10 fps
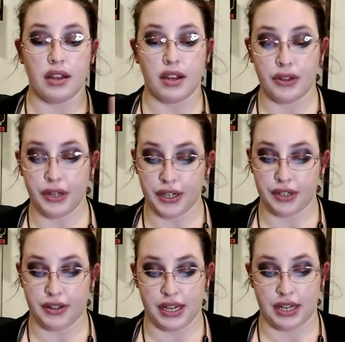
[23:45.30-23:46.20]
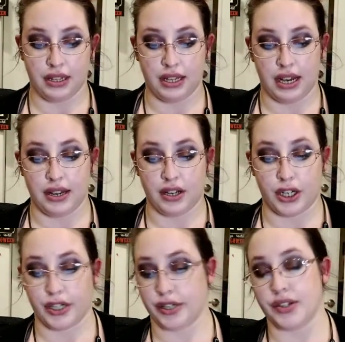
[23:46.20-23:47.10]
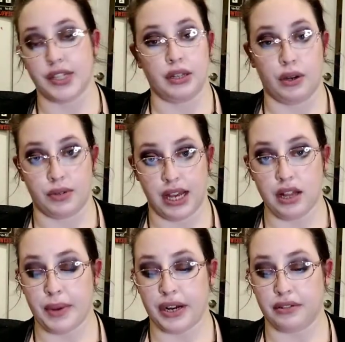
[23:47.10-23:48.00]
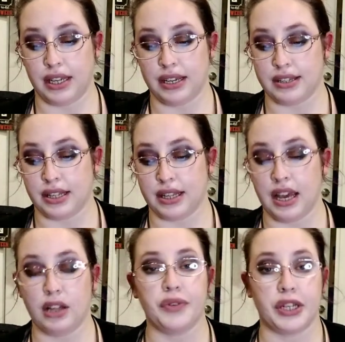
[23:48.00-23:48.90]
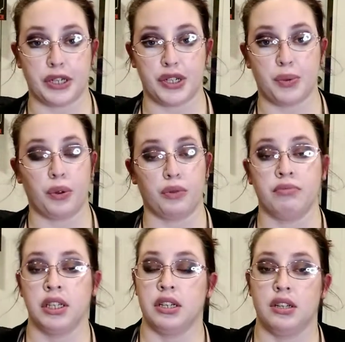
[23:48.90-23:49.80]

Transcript: another thing that occurs in the hotel apparently is that the elevators will